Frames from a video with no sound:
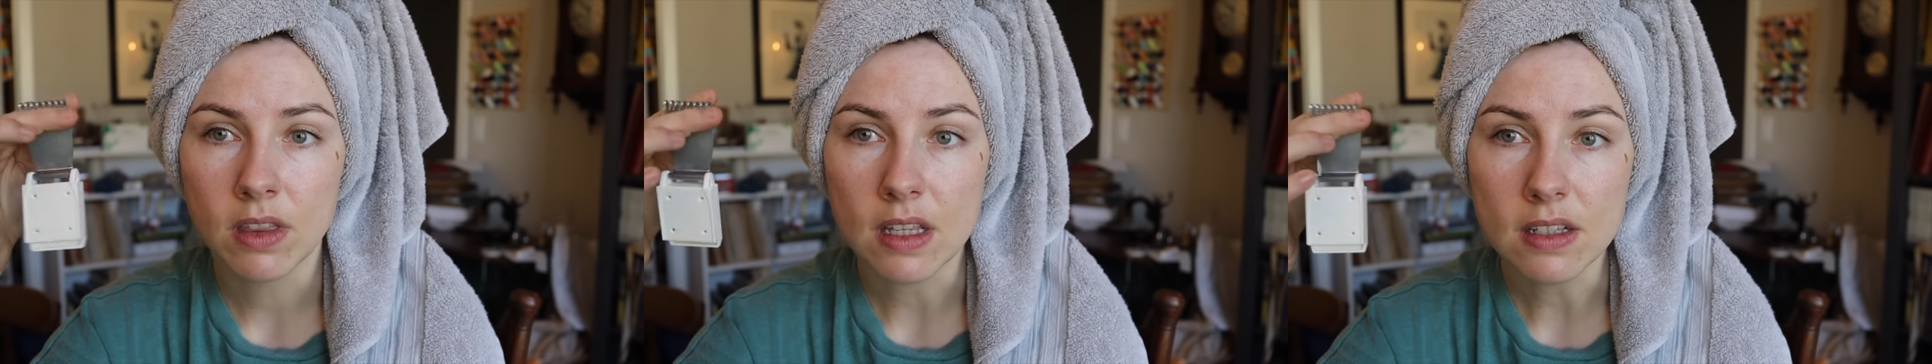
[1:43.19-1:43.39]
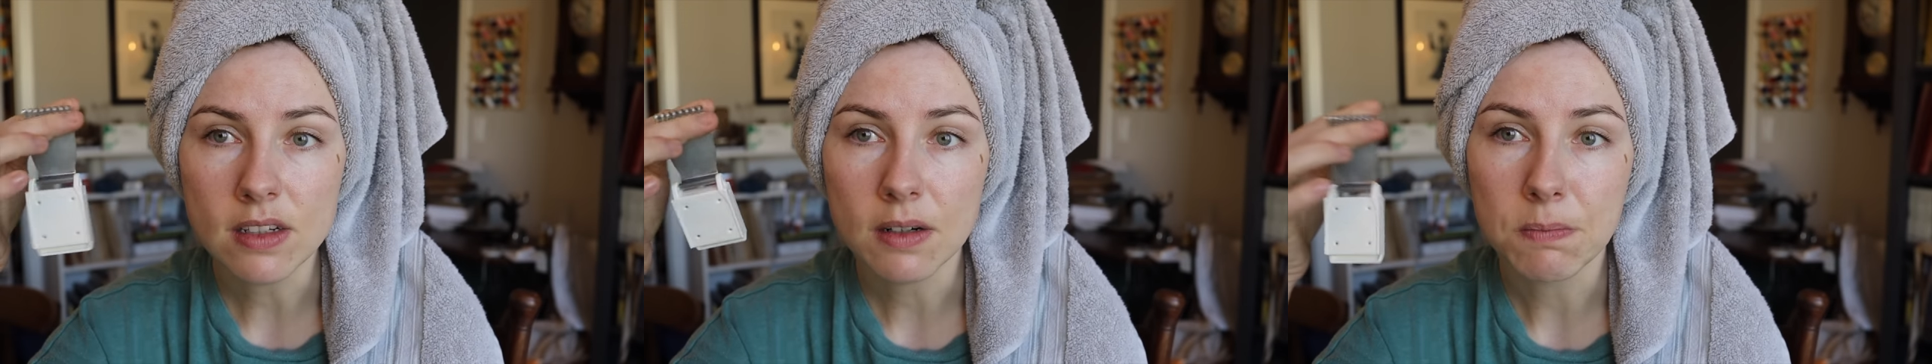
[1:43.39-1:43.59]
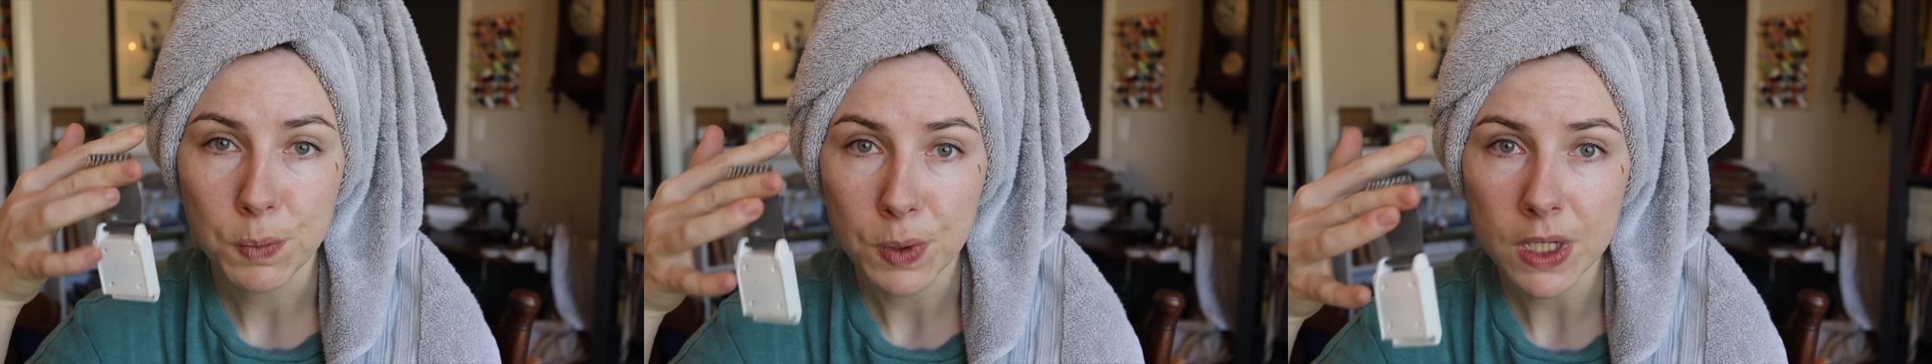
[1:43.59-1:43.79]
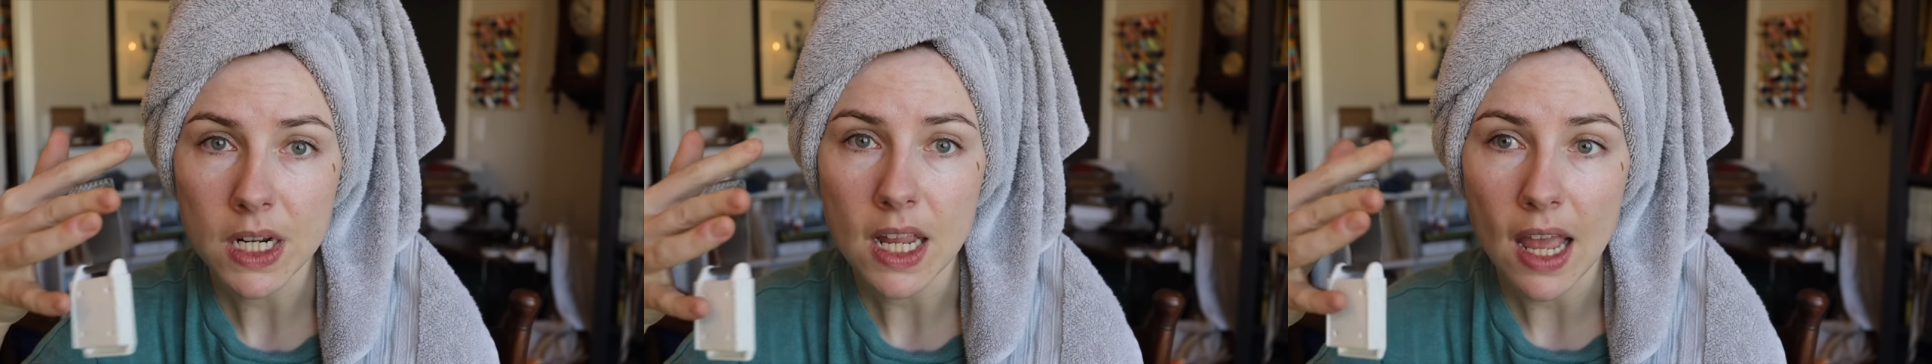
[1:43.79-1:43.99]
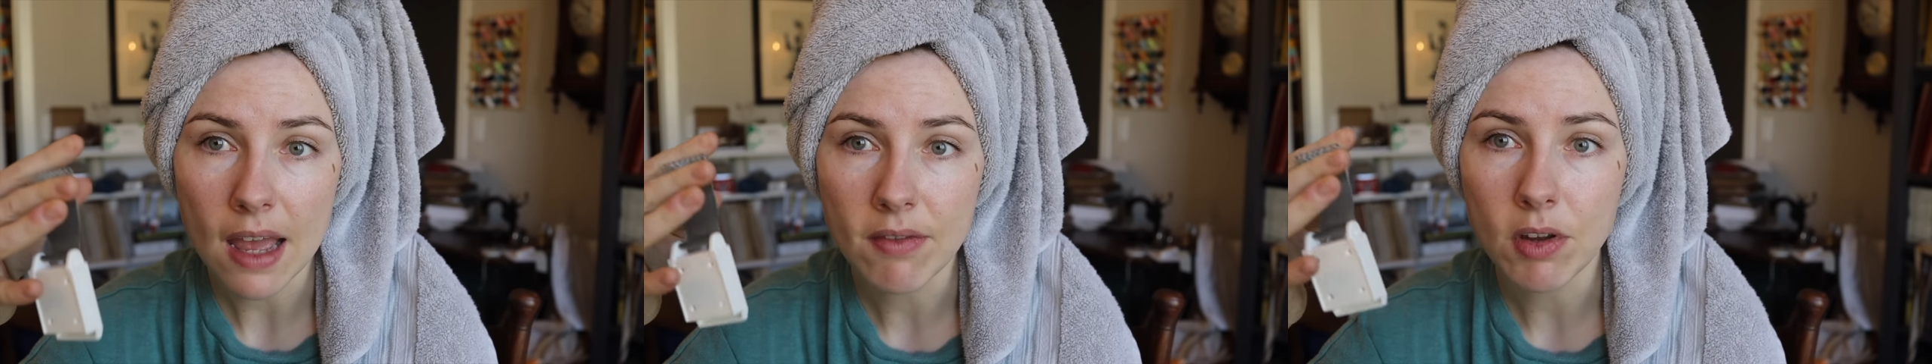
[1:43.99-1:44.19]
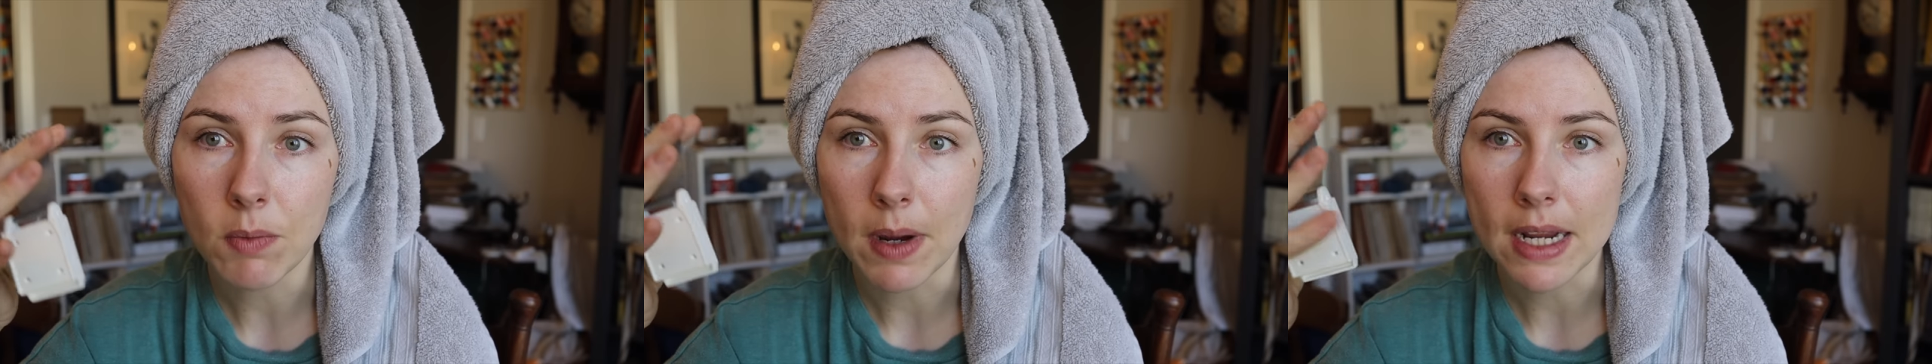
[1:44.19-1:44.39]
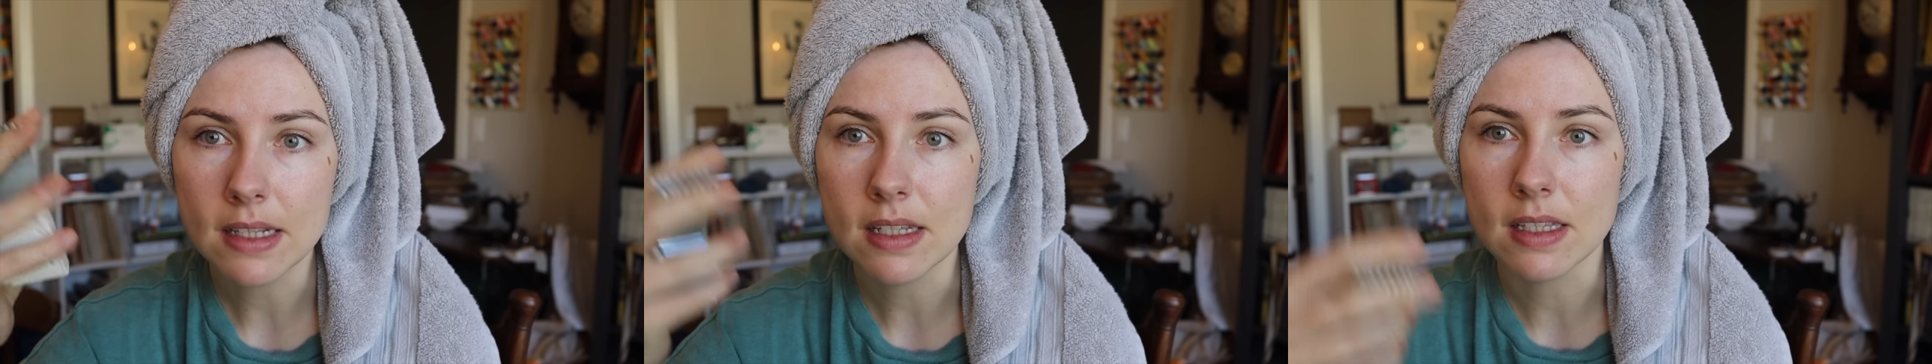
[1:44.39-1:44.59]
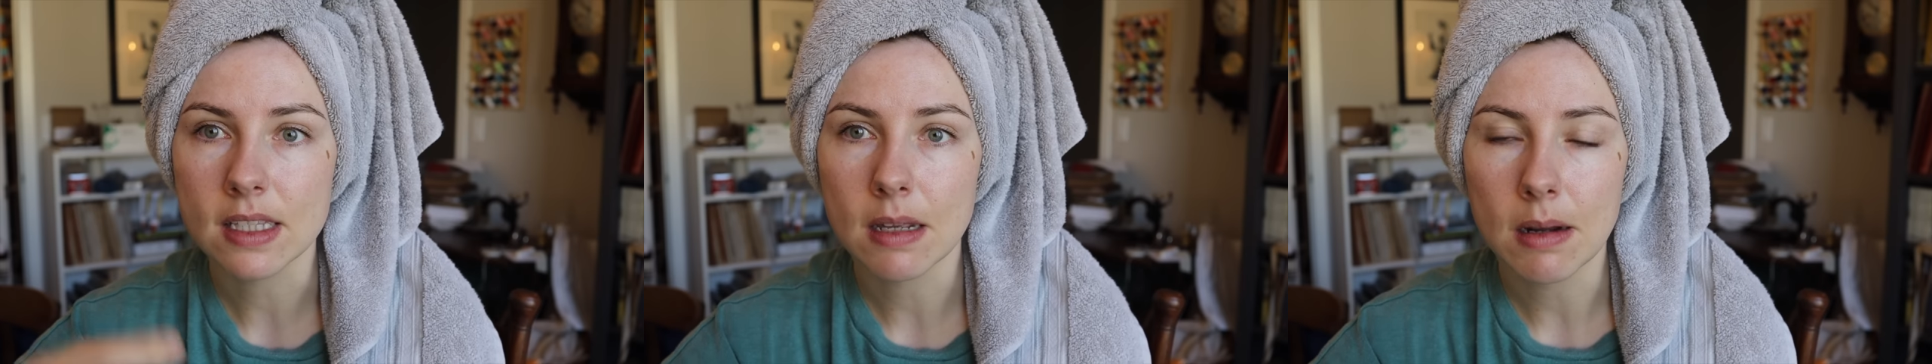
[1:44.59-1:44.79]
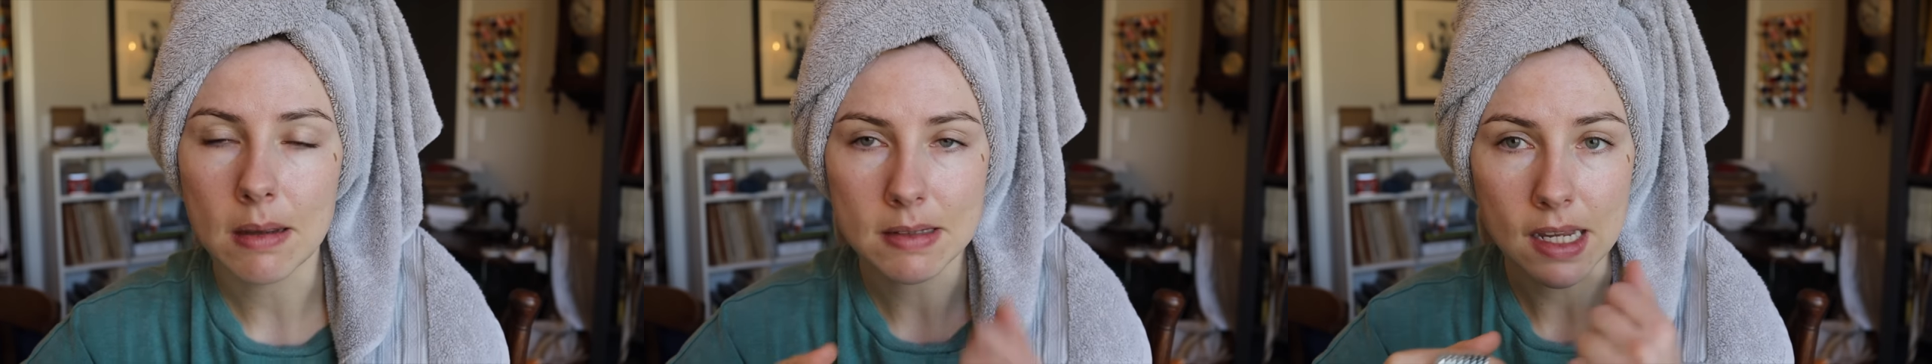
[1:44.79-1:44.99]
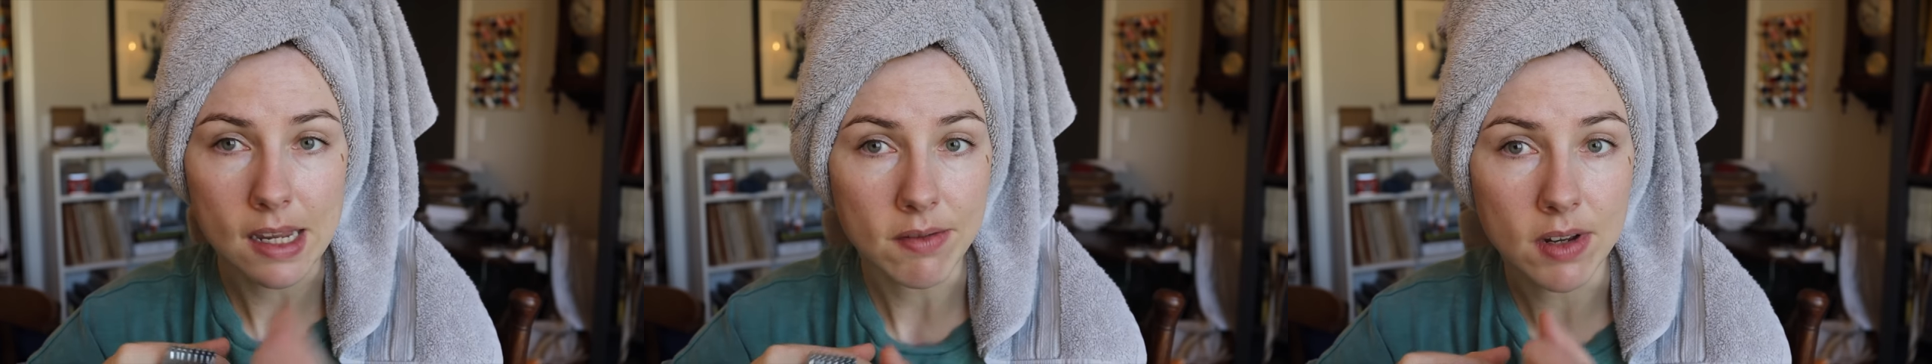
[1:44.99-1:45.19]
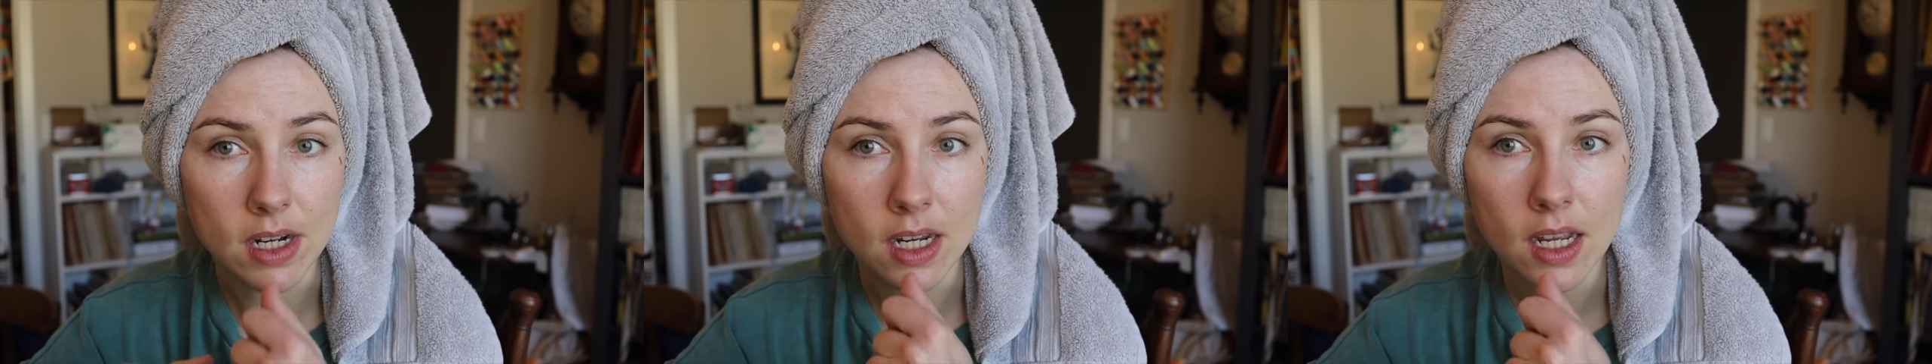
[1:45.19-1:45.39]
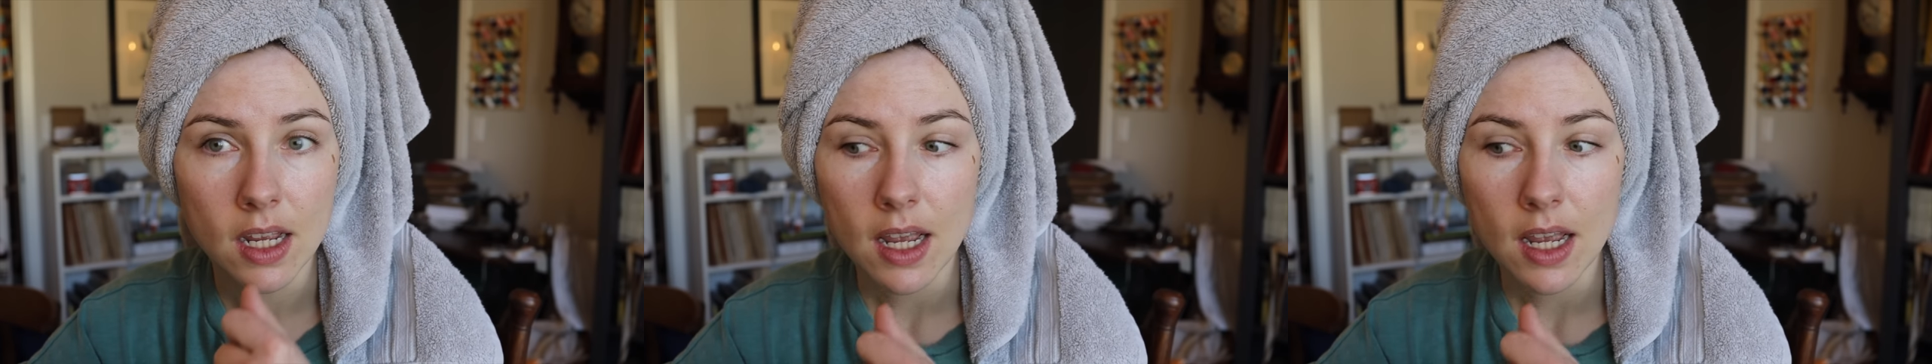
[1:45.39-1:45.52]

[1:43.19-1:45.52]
These are pretty heavy weights and sometimes I even